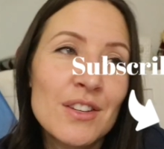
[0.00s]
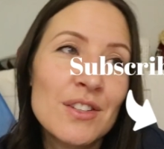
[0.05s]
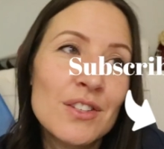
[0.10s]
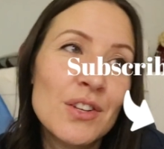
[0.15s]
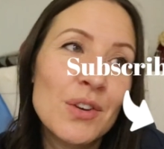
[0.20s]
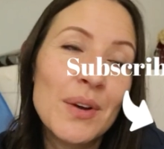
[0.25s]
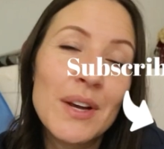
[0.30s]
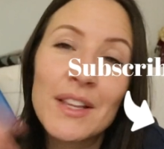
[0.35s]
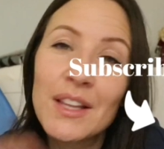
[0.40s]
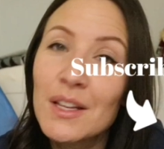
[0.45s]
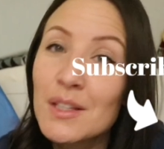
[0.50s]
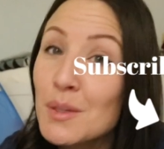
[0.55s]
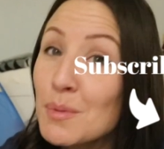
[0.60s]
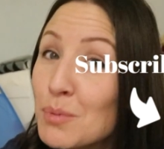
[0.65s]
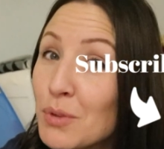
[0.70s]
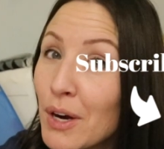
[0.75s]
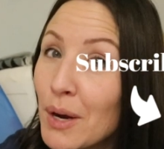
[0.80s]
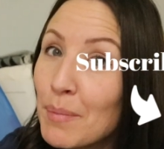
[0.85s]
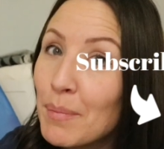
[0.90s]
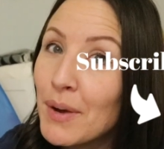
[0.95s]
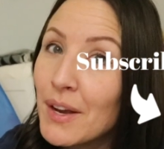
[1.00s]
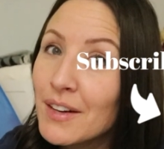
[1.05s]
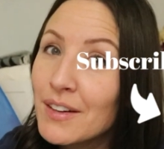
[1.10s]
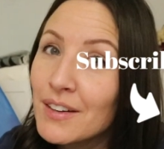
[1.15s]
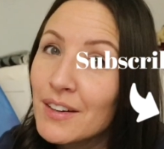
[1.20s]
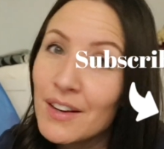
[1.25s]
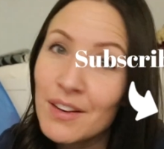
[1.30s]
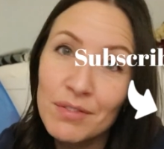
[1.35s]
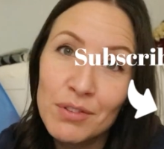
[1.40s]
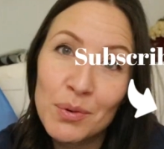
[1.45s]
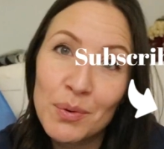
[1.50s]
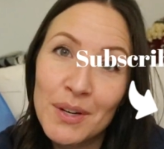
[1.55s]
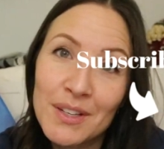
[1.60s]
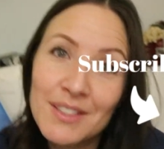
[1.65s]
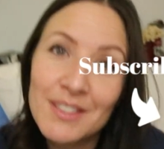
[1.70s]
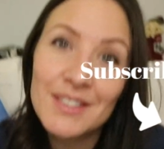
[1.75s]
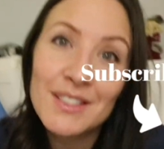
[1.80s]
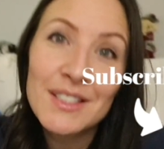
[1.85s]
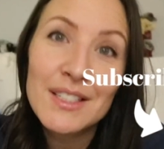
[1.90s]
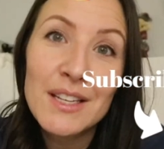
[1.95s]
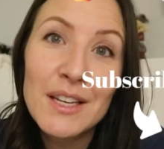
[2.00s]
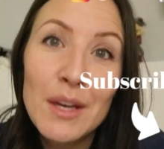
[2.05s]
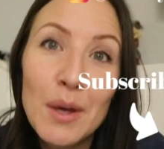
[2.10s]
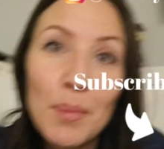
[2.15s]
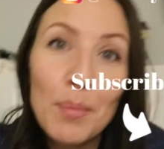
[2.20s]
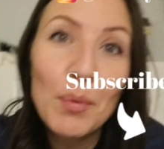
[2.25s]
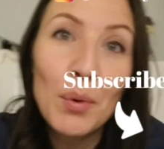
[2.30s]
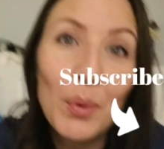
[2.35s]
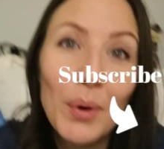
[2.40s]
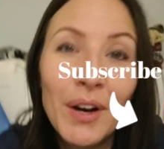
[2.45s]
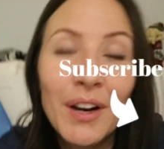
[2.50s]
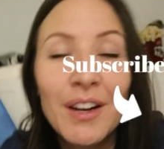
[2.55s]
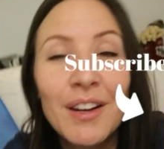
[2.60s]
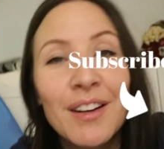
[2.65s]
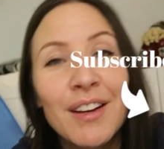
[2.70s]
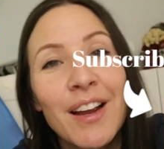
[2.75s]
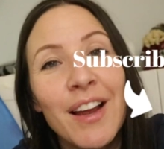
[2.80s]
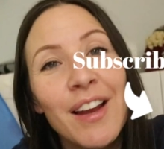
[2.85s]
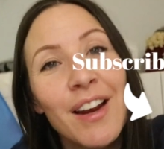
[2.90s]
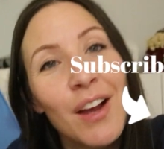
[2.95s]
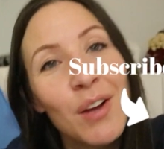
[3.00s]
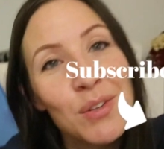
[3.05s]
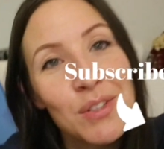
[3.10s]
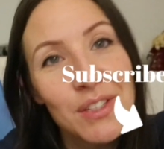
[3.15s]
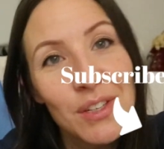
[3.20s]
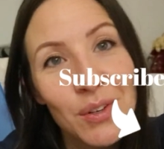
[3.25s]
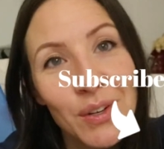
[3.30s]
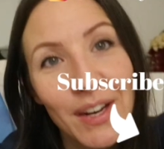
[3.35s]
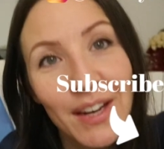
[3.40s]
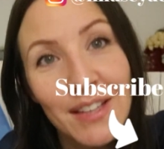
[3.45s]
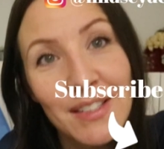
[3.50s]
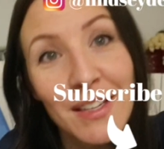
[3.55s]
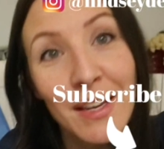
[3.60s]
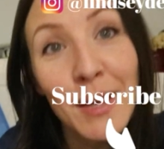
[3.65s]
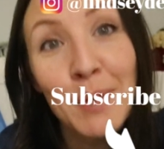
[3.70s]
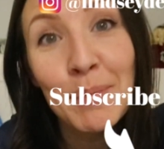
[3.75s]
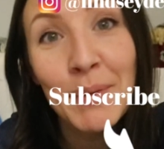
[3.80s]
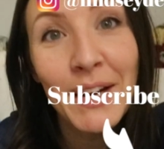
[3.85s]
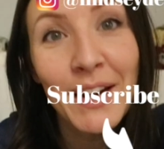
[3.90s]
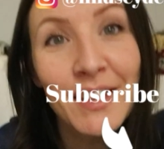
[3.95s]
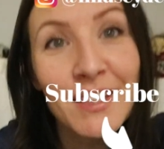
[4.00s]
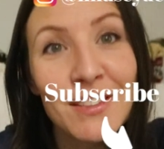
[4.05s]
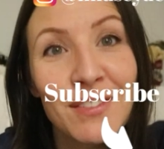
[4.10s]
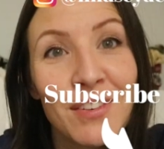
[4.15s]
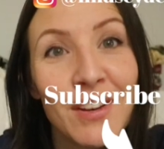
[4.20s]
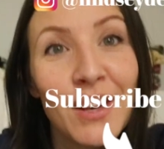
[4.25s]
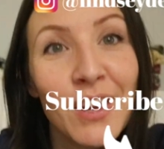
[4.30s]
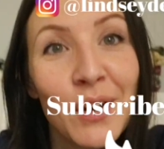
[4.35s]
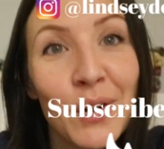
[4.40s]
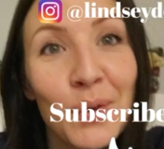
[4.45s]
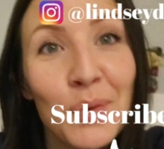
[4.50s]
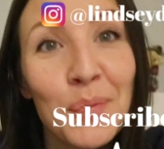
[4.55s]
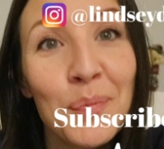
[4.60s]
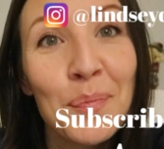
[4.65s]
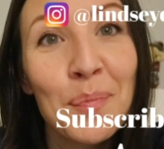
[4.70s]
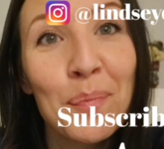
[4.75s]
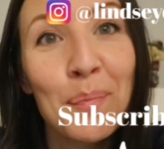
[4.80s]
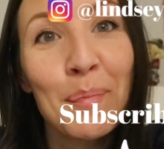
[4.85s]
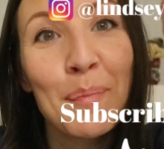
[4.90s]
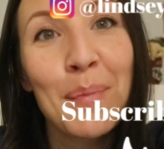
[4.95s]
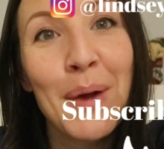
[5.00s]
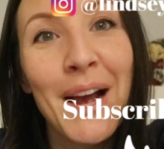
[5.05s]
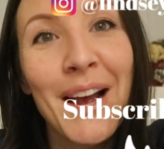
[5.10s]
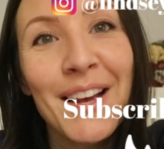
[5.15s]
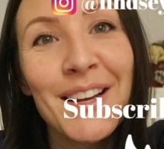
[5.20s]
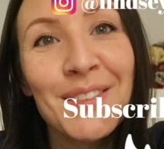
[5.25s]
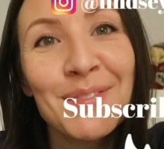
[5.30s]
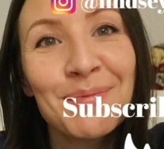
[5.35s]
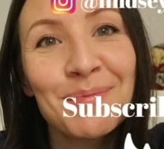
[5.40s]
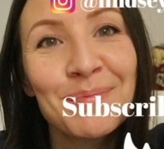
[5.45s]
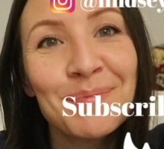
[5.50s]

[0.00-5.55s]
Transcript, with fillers: So hit that subscribe button if you want to see more, and I'll see you guys in my next video. Bye!